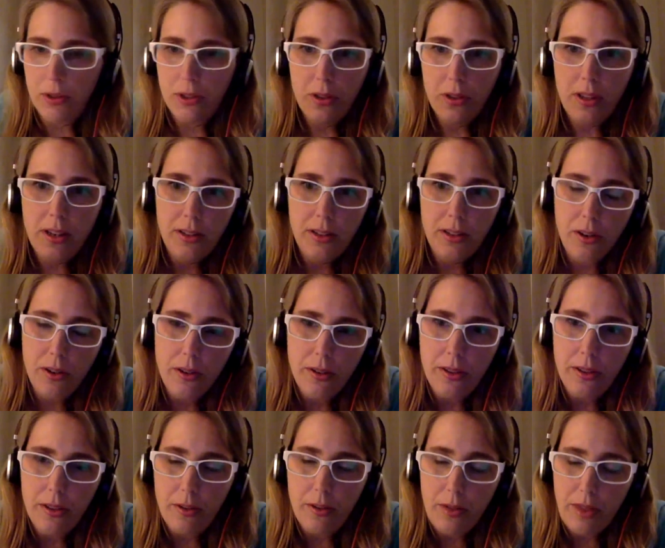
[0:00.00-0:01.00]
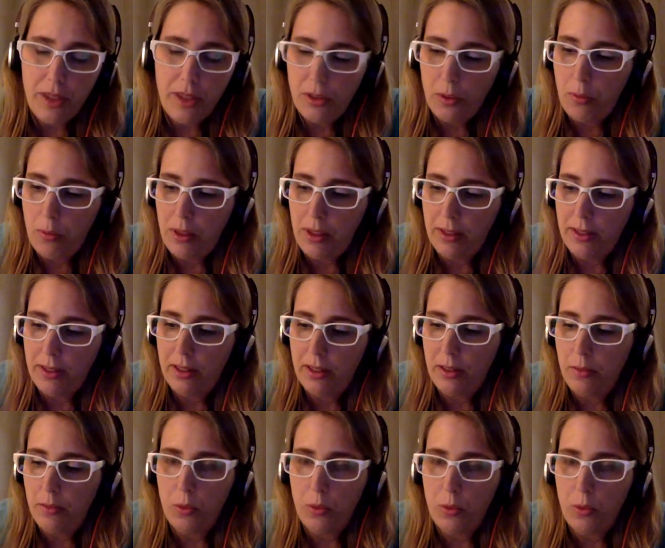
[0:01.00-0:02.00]
So these are the, these would be the
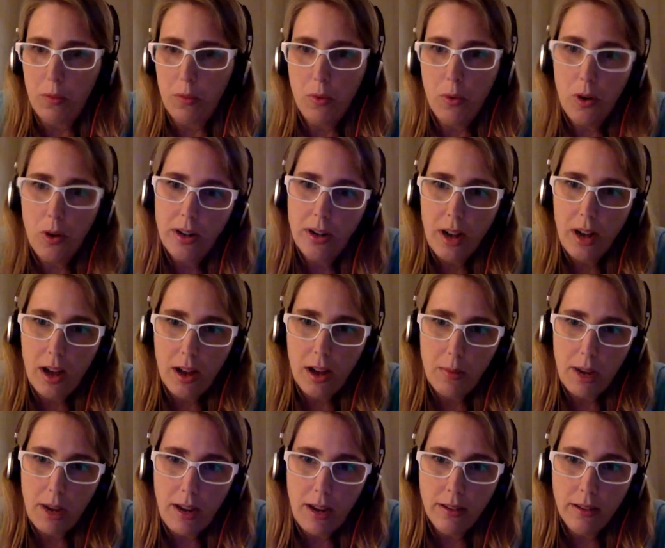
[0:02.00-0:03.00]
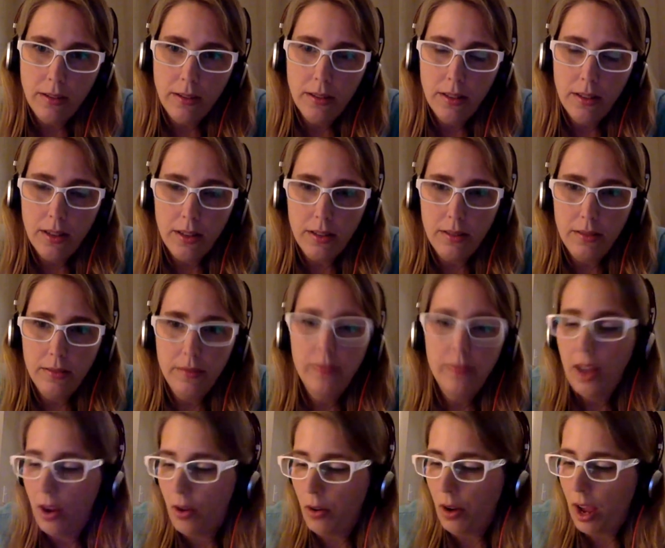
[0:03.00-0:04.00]
systems with more autonomy. Correct.
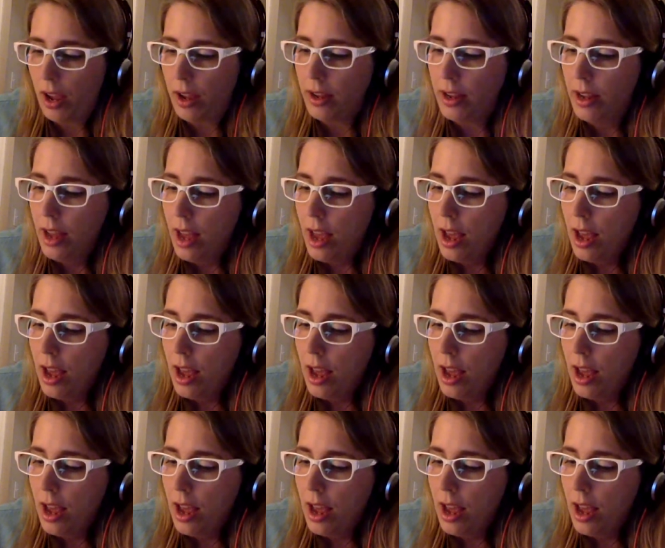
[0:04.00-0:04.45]
Okay.